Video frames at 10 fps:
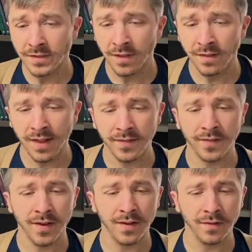let's
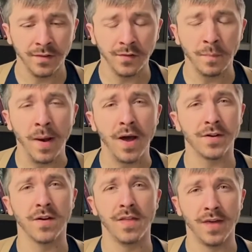
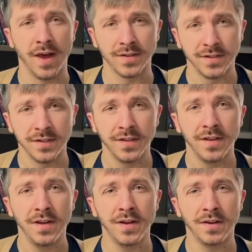ponder on
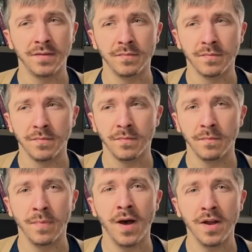that.
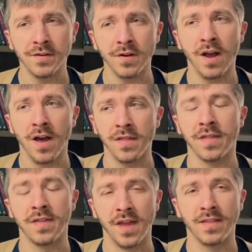Ponder on the
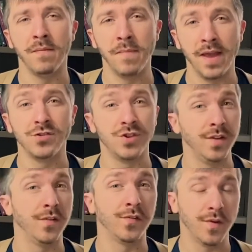thing that made
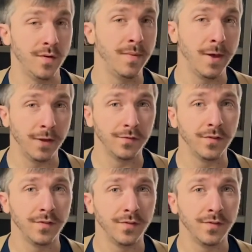Jesus so amazed.